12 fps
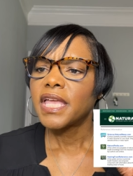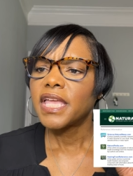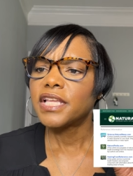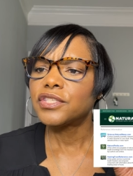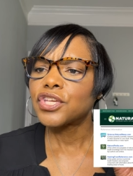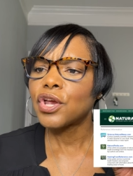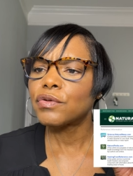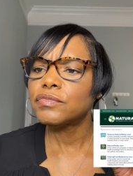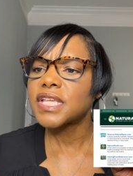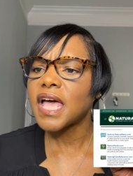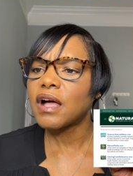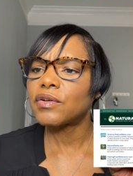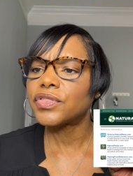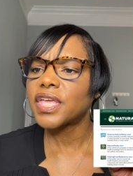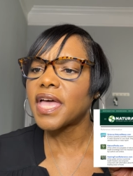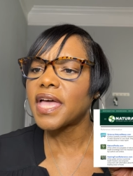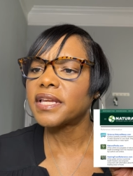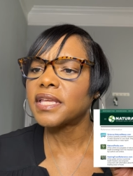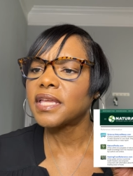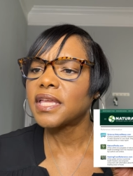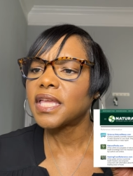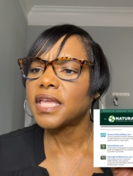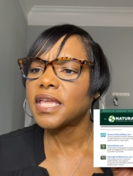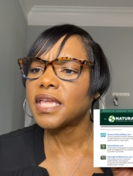It turns out that
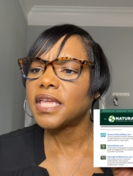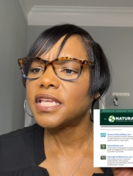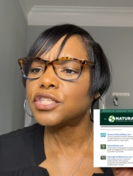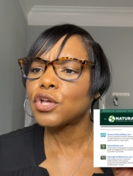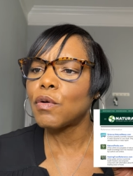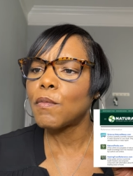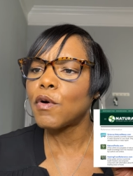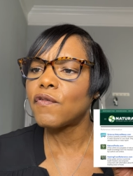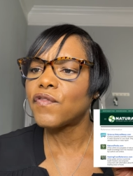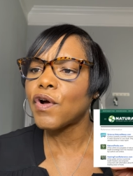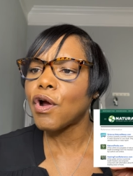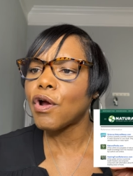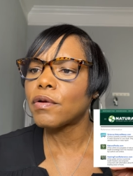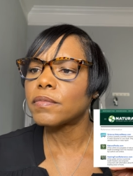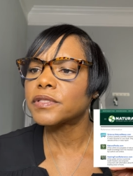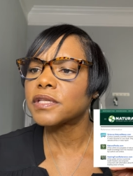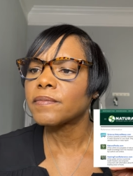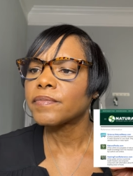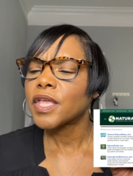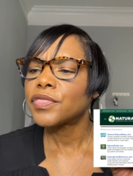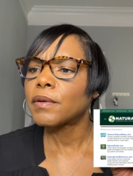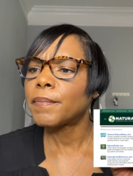Entomo Farms, the